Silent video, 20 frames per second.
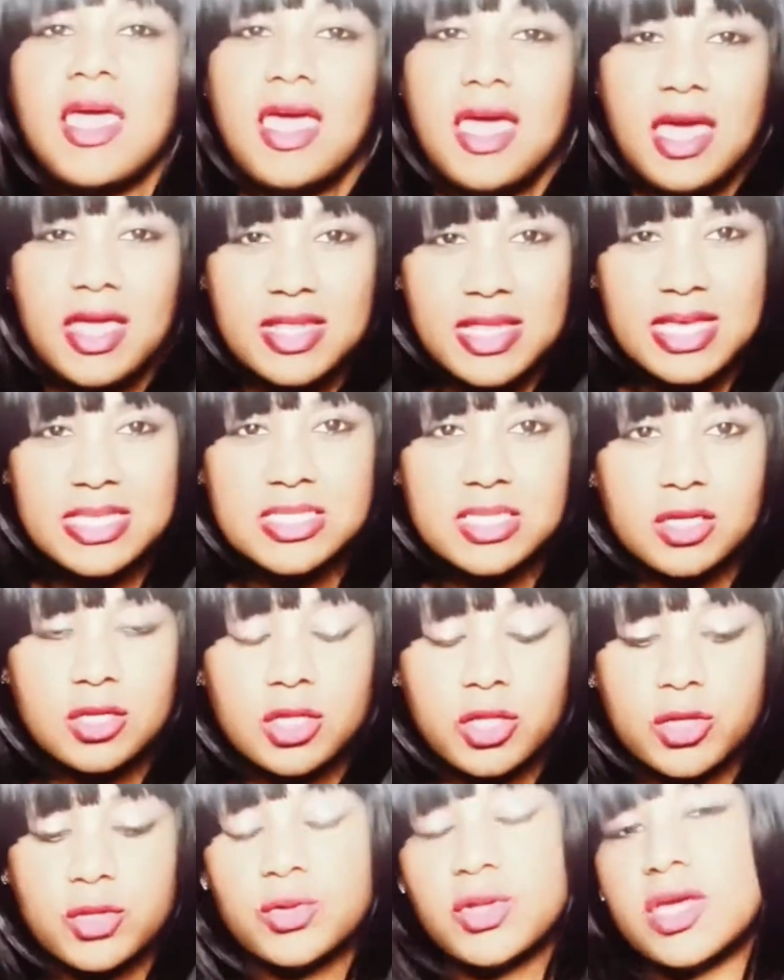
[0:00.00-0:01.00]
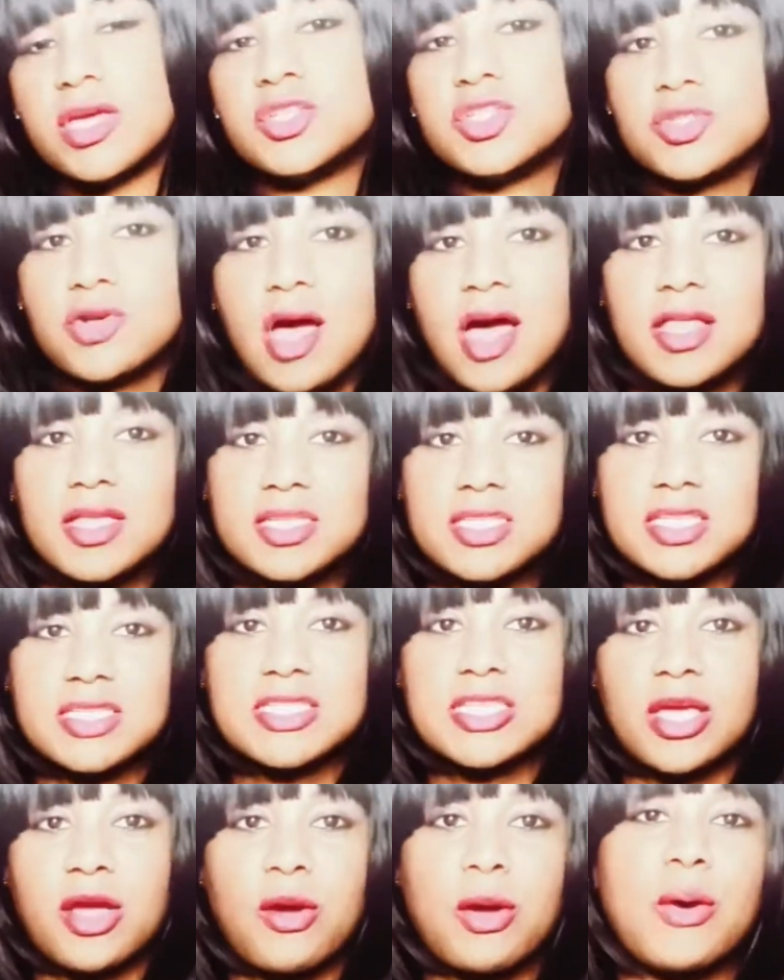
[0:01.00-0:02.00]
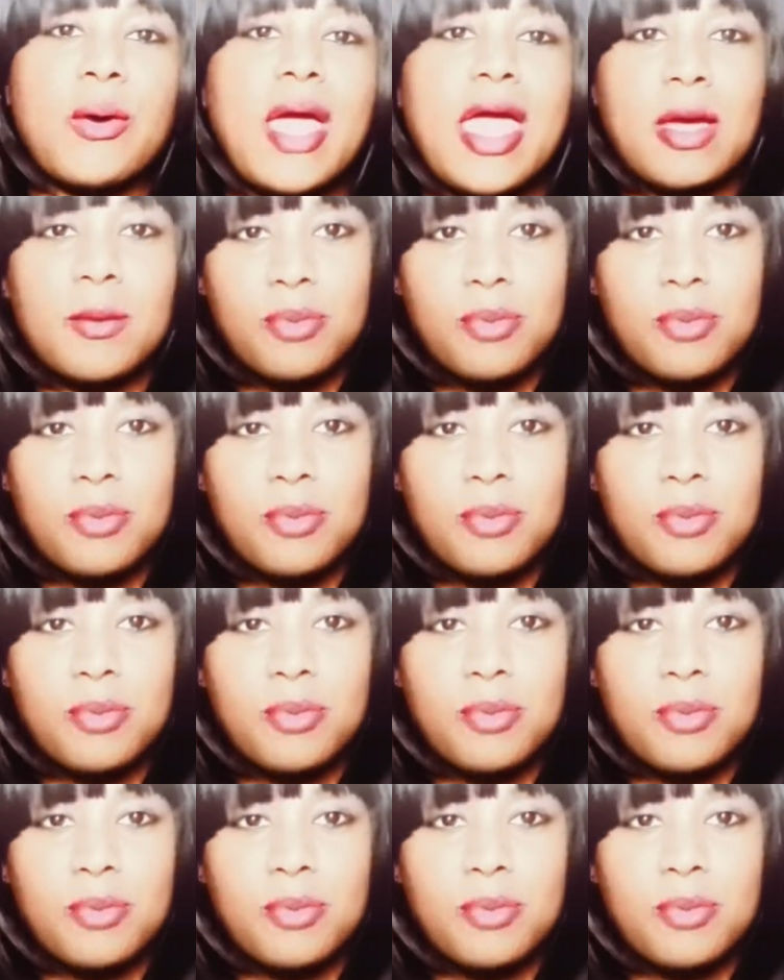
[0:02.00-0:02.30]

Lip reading: It does include astrology, tarot, and